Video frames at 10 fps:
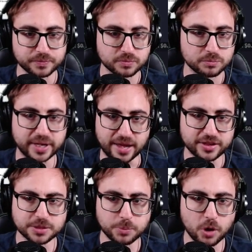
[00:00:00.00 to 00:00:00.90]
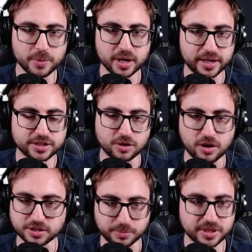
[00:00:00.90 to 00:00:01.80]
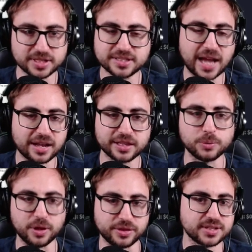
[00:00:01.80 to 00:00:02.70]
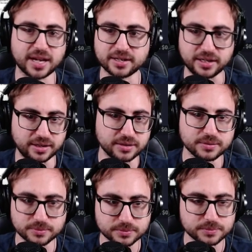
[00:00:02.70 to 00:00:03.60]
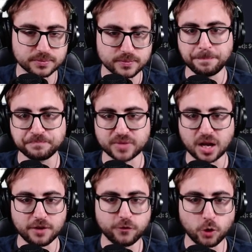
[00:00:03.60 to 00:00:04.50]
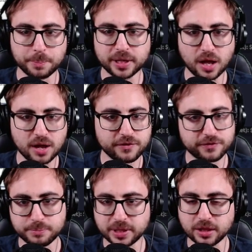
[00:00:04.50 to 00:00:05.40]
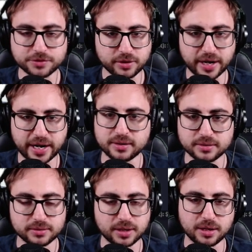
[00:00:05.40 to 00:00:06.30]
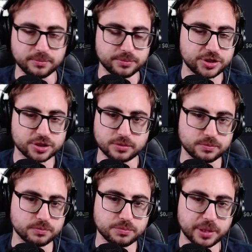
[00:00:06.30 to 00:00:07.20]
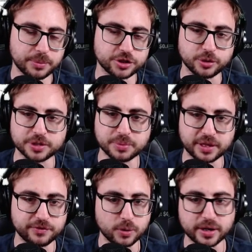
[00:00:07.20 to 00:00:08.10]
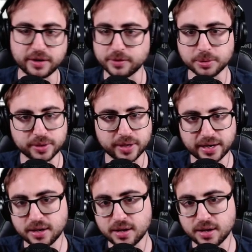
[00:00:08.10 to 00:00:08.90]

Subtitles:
But yeah, this Bulma is awesome. This is exactly what this deck needed. 4 Pilaf. Pilaf's great. Just pretty much always play 4 in every blue deck.